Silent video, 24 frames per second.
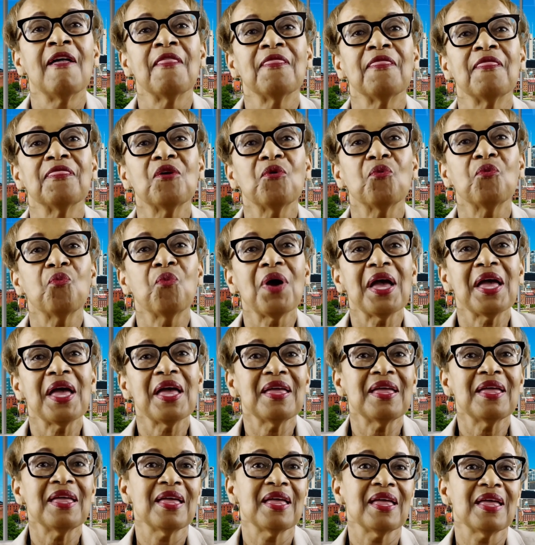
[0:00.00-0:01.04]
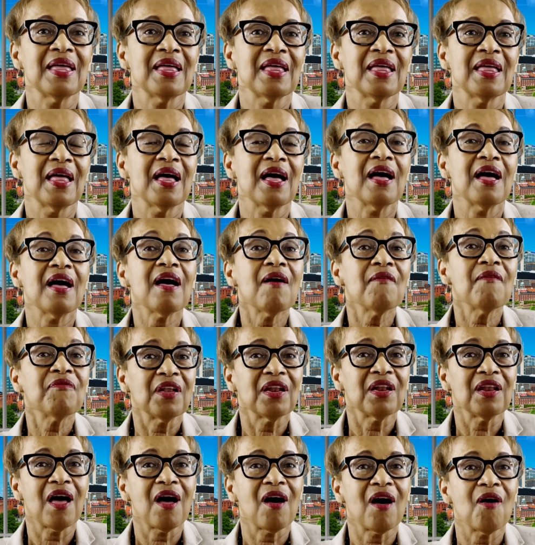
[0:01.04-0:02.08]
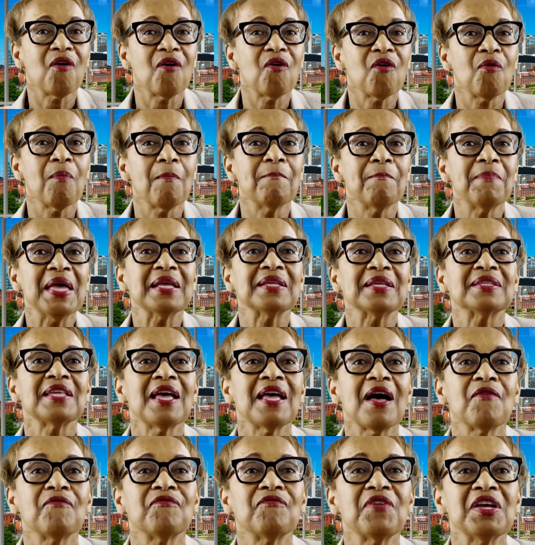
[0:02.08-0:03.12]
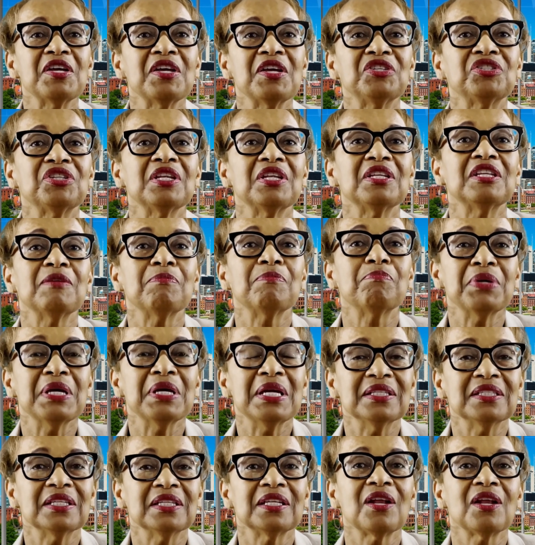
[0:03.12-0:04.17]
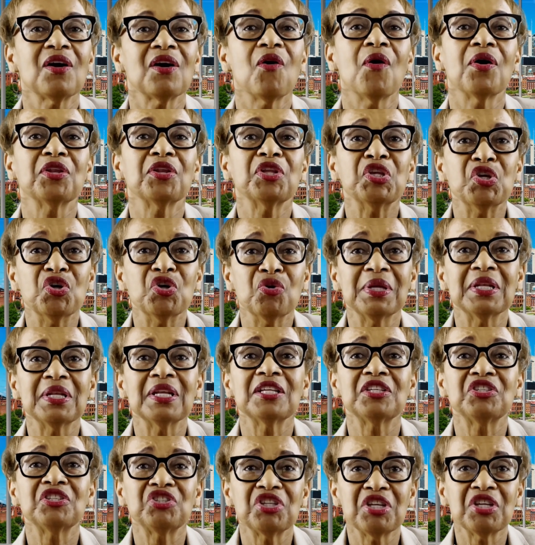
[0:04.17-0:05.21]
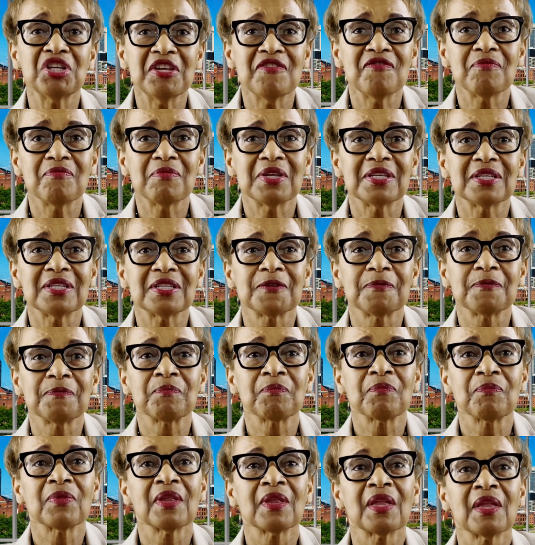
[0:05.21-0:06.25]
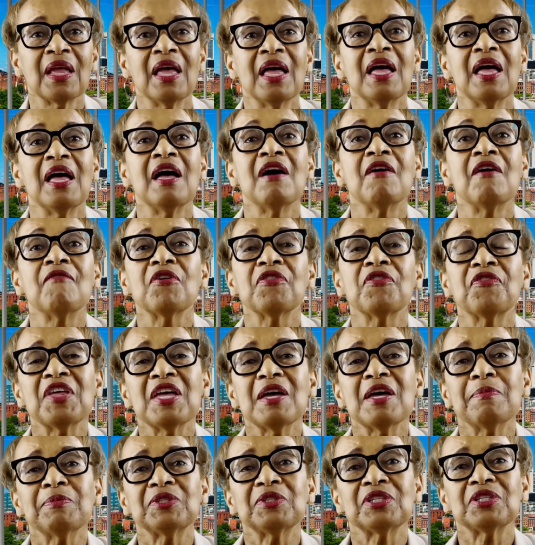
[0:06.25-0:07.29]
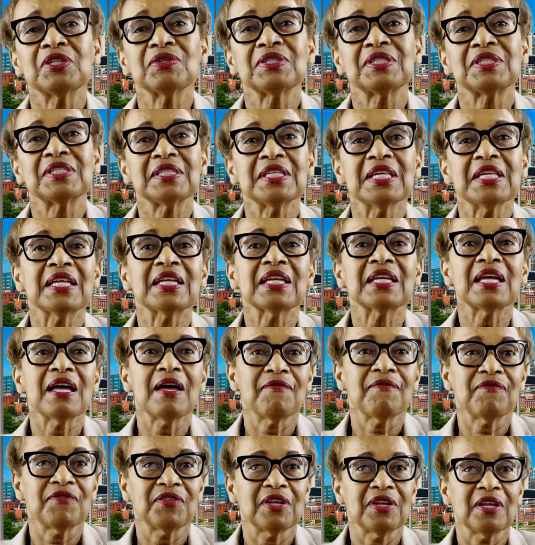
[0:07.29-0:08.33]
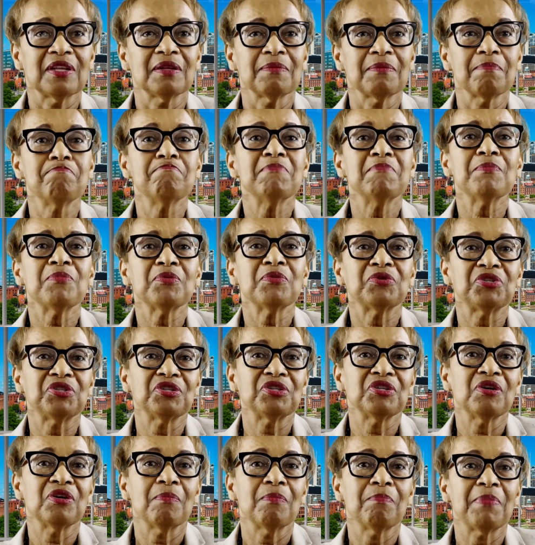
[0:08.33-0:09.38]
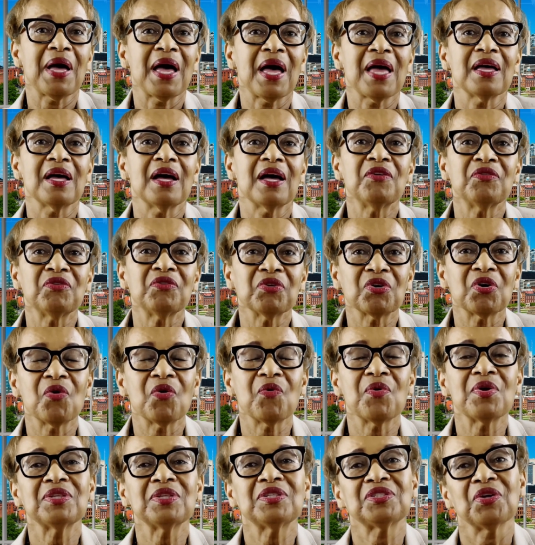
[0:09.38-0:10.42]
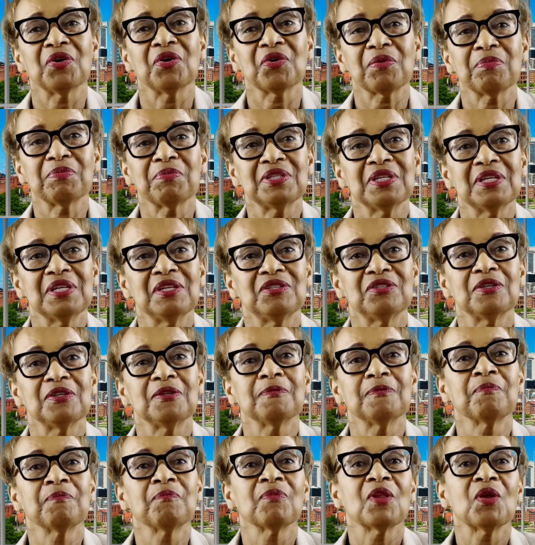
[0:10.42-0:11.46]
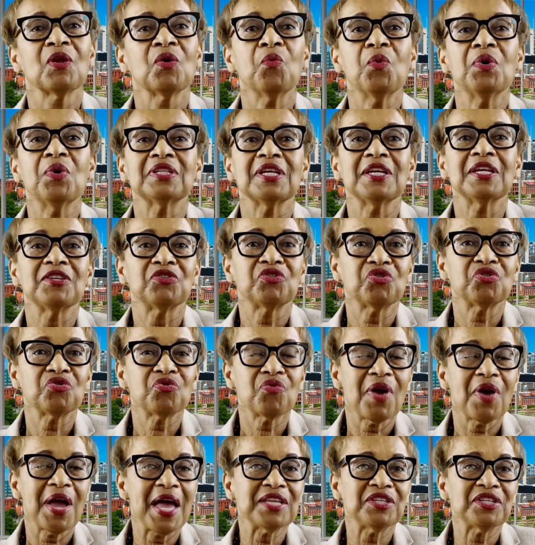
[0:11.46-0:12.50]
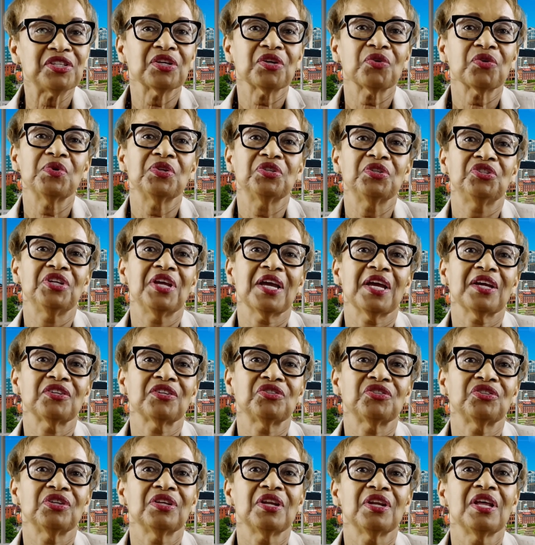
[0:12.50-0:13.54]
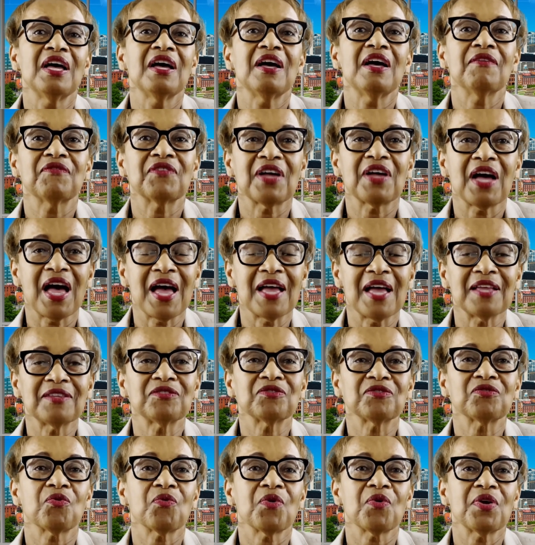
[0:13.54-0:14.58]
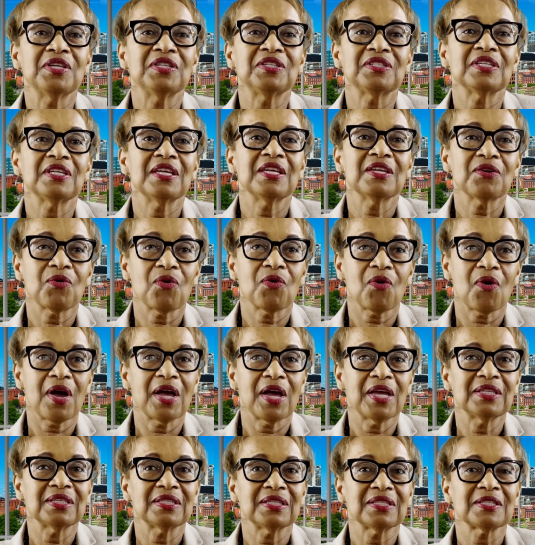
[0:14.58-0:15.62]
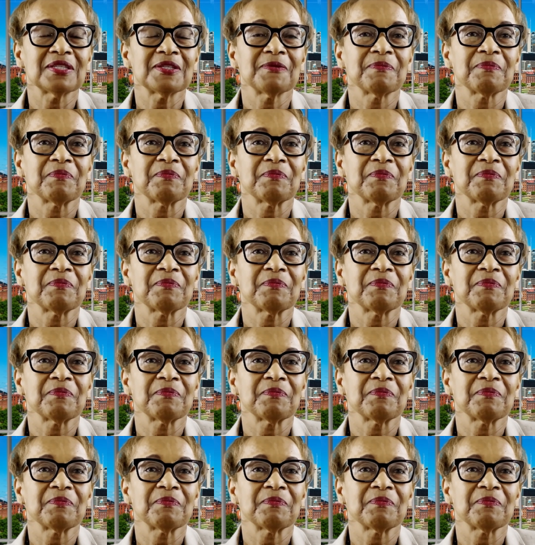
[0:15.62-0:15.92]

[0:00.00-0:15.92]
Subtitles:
The way of the law makes salvation dependent on human achievement. For them to seek covenant membership by undergoing circumcision was a tragic rejection of God's grace in Christ.